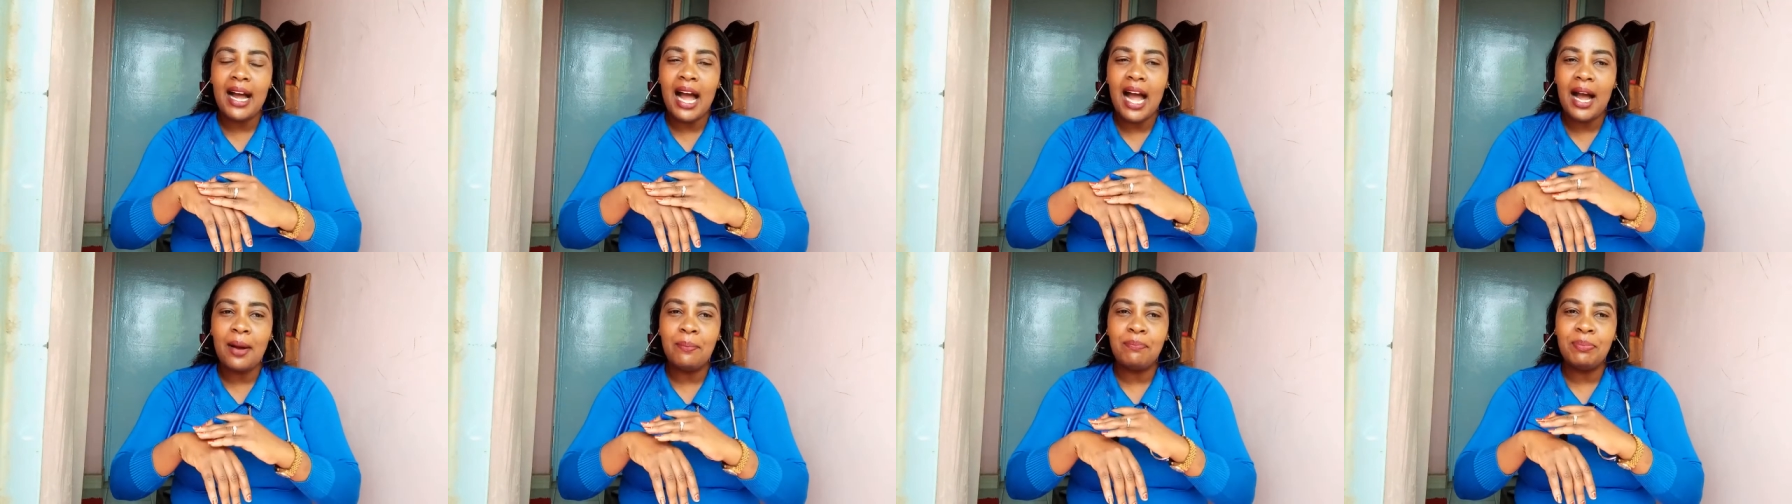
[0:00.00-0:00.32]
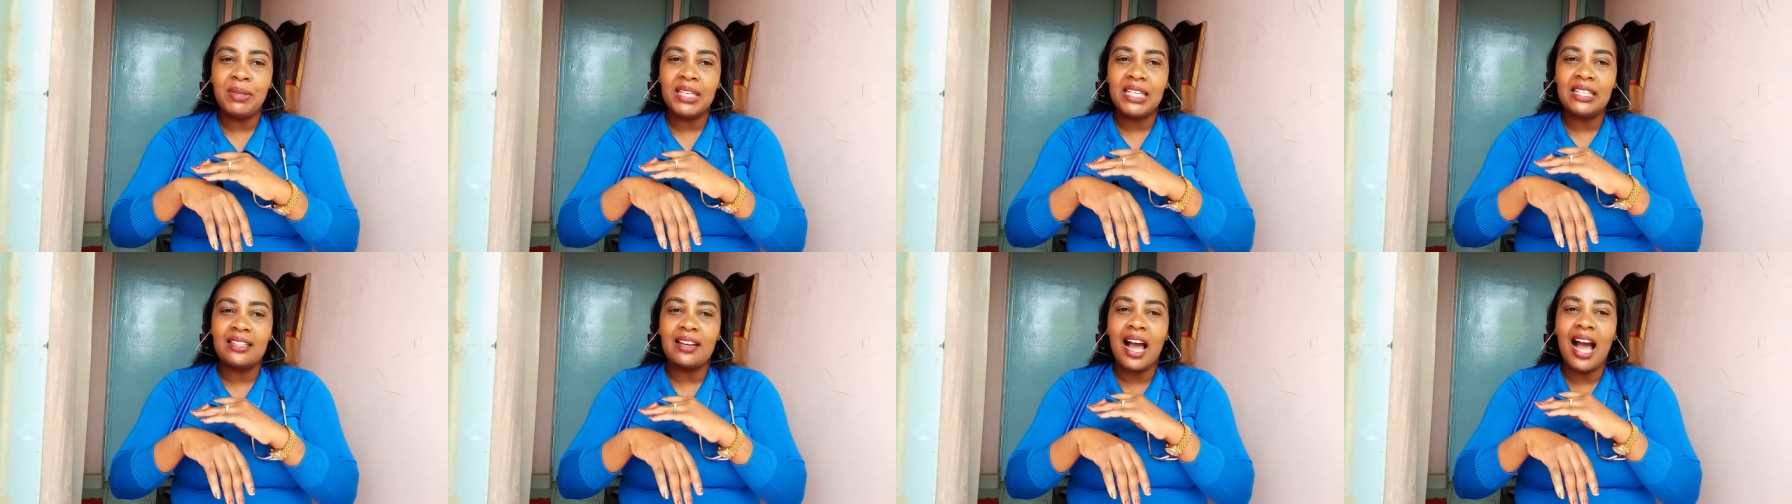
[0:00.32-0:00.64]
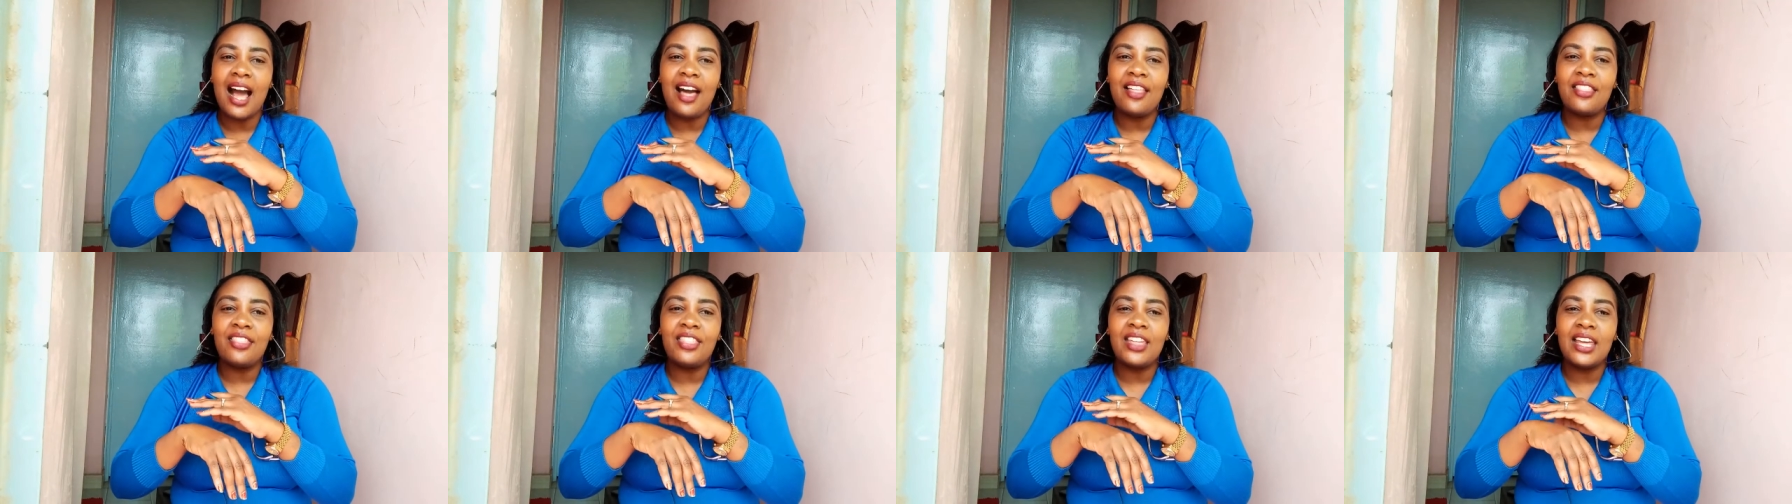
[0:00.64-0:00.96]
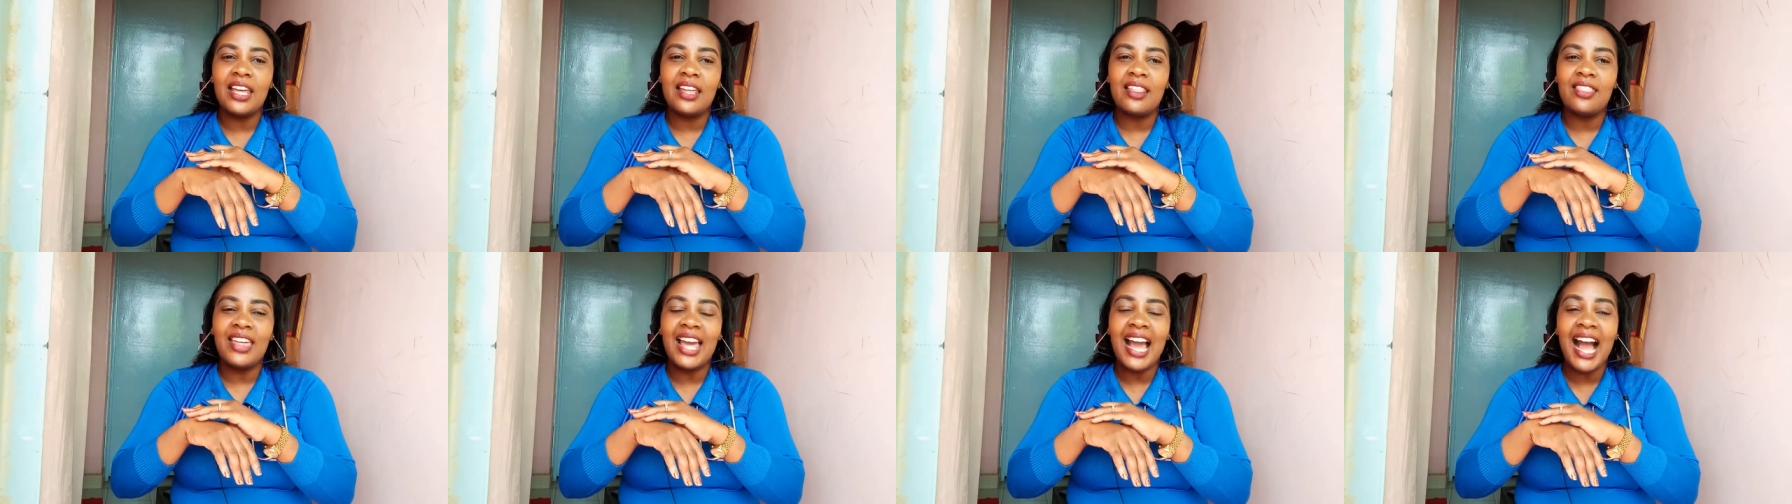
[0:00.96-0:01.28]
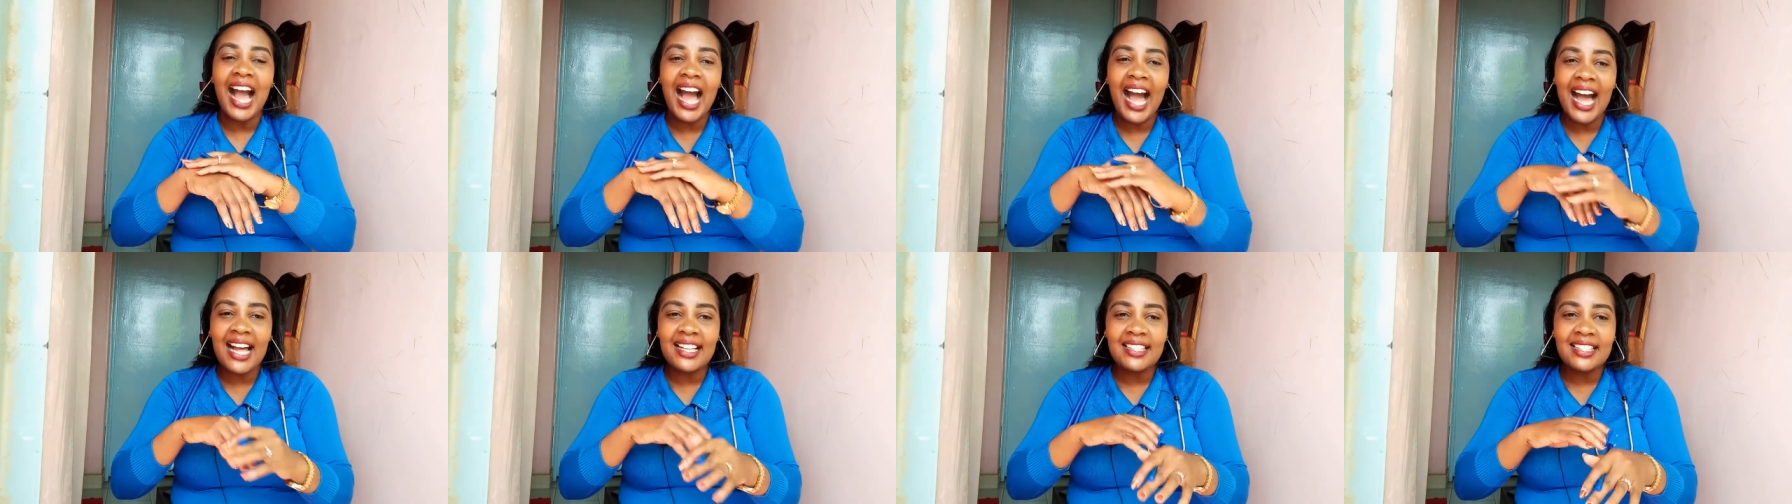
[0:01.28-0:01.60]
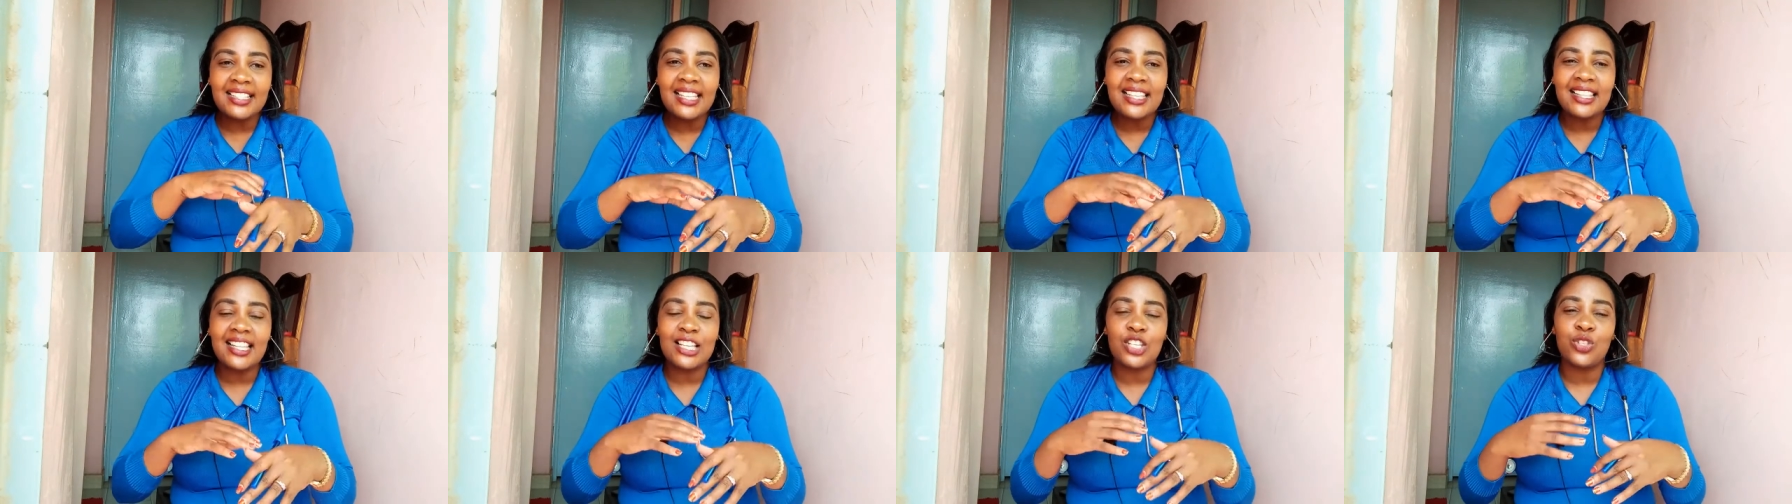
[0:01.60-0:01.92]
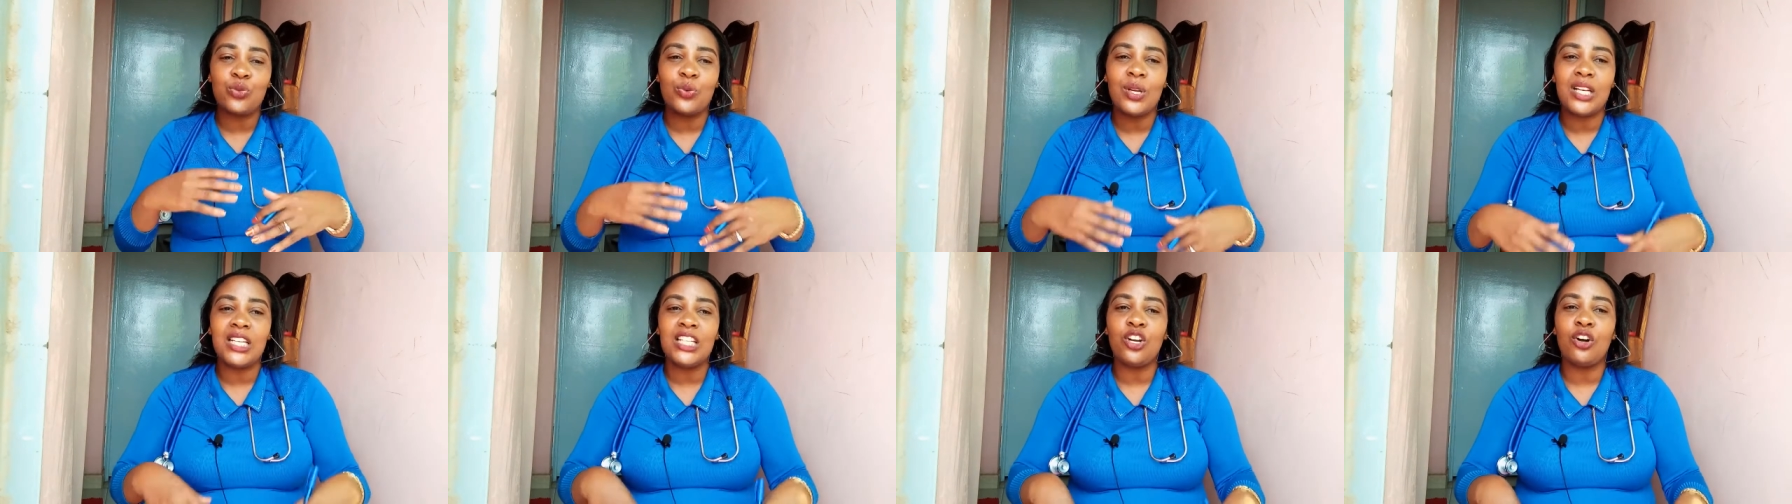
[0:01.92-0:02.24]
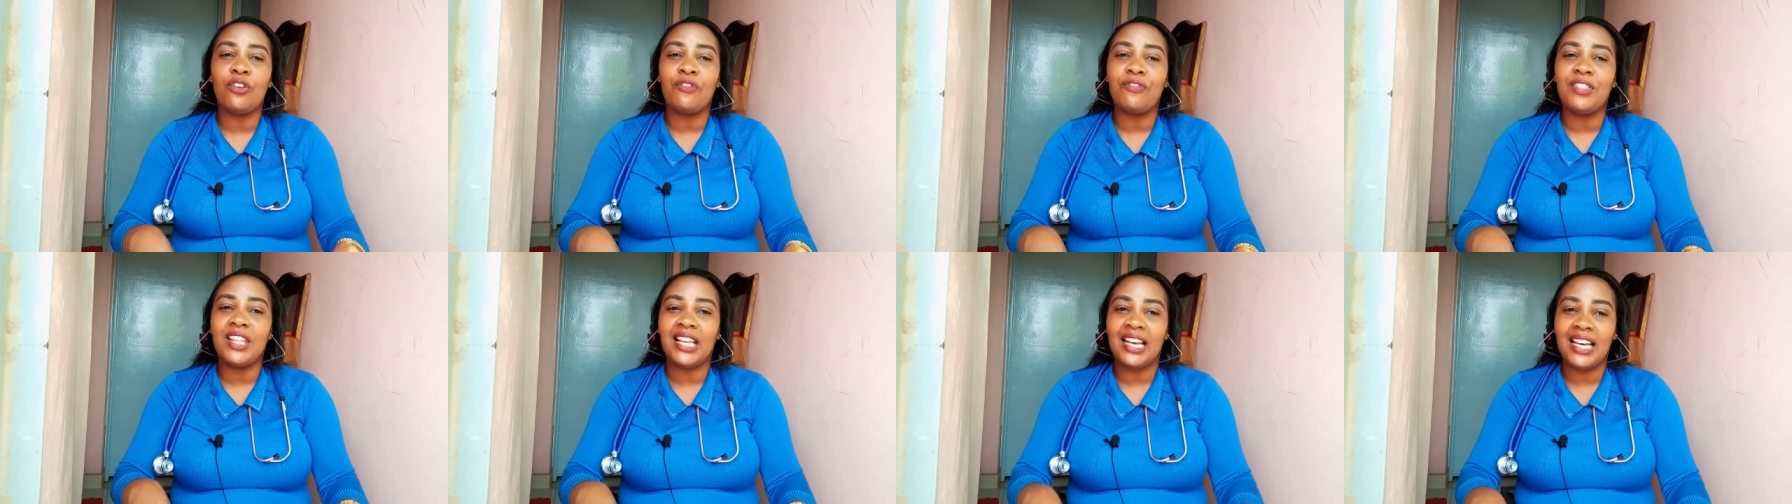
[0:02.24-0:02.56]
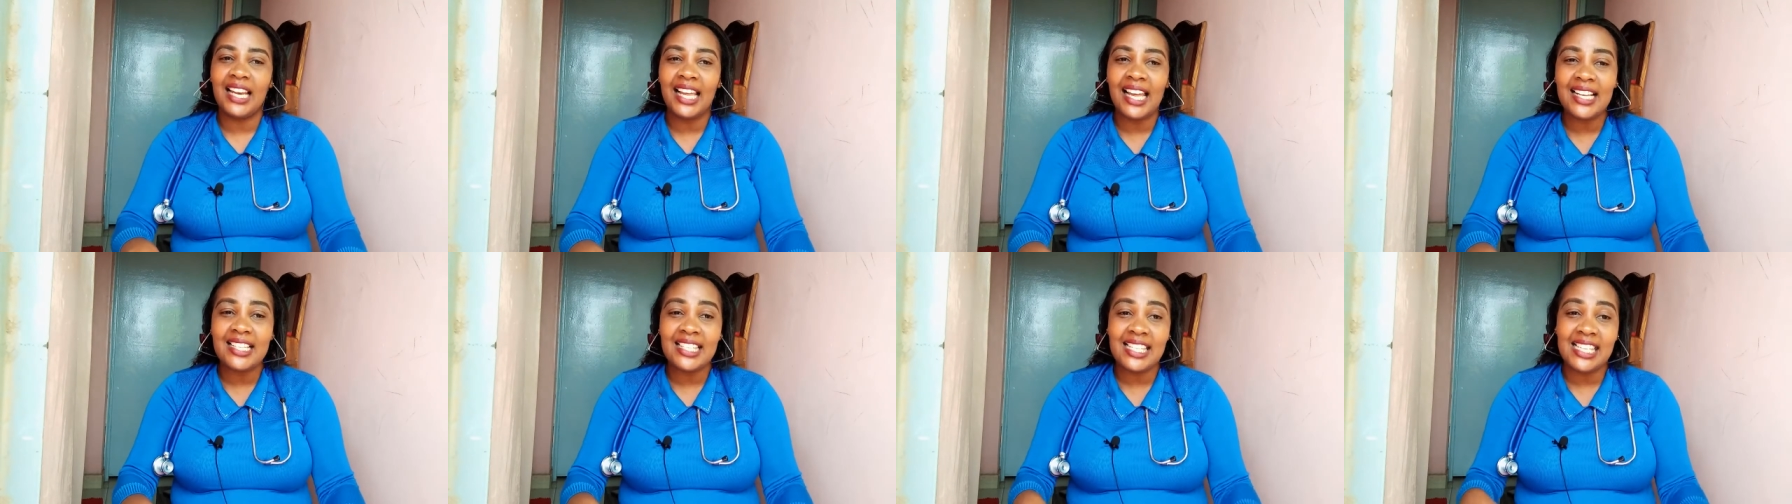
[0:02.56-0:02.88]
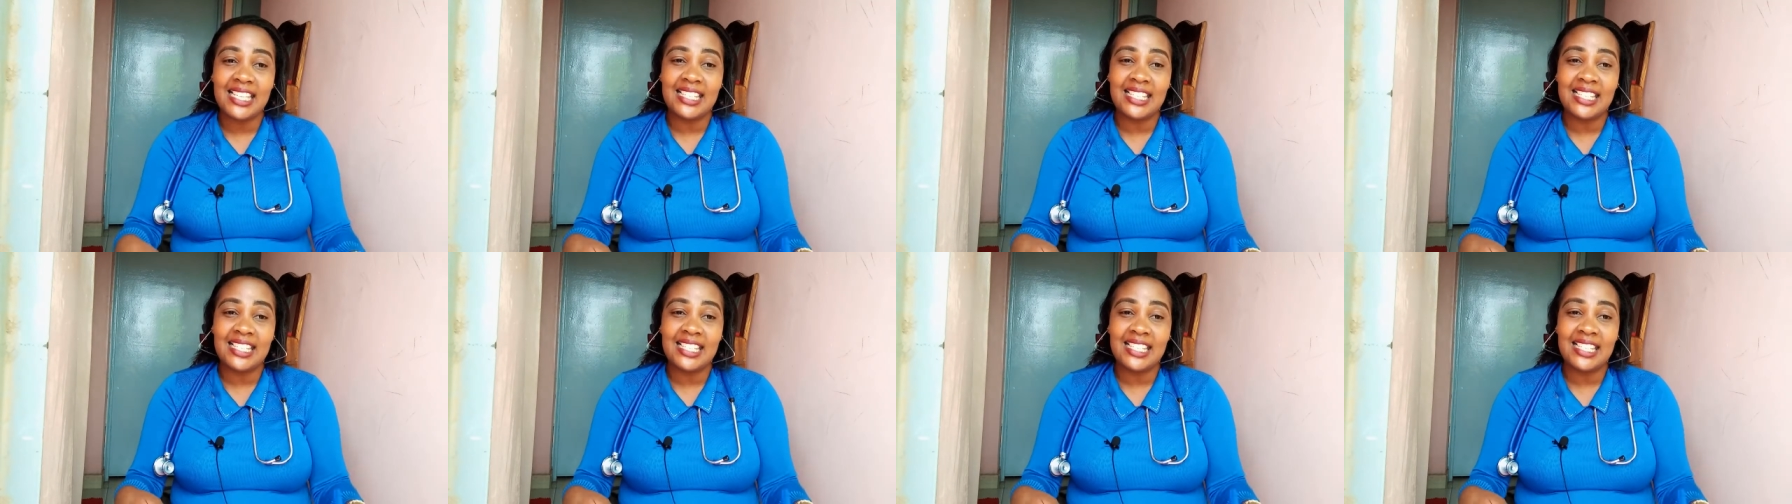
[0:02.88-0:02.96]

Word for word: I mean, uh, the, the hands, the swelling of the leg,